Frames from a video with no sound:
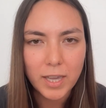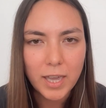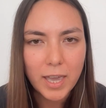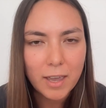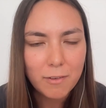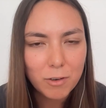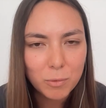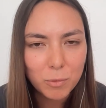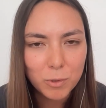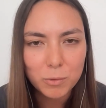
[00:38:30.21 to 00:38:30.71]

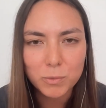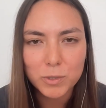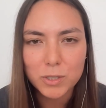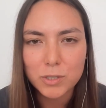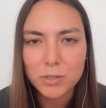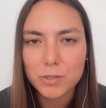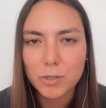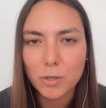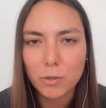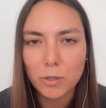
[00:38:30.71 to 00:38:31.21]
everyone was
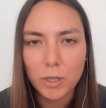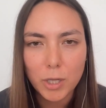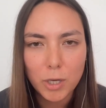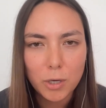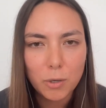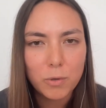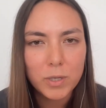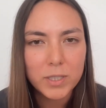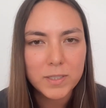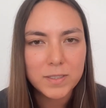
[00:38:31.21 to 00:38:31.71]
so
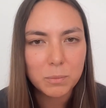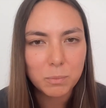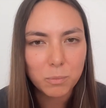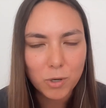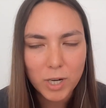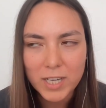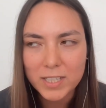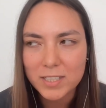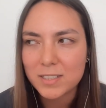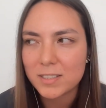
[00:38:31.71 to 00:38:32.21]
low and
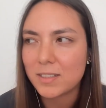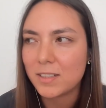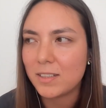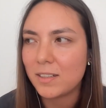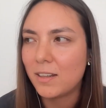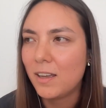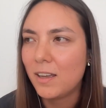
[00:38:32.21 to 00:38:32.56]
depressed, and